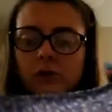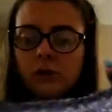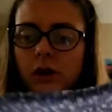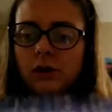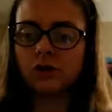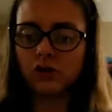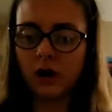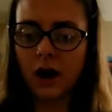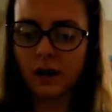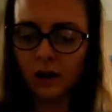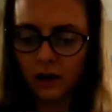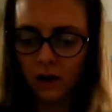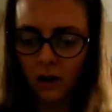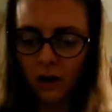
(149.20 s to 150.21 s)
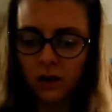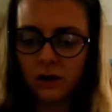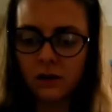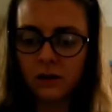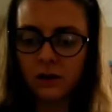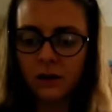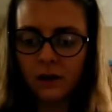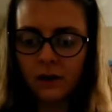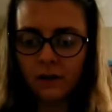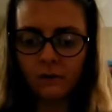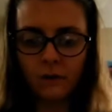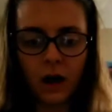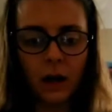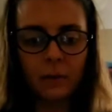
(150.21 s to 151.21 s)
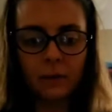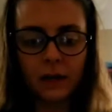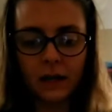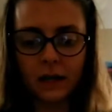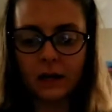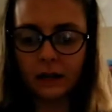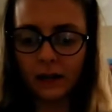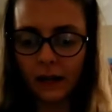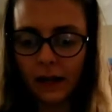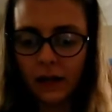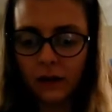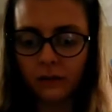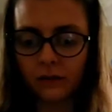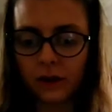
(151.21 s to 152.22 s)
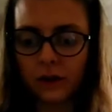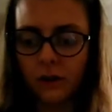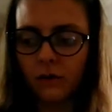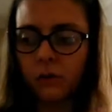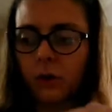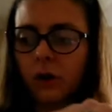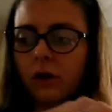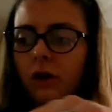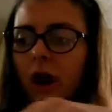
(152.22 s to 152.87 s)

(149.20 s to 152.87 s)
do a try-on haul in a later video for you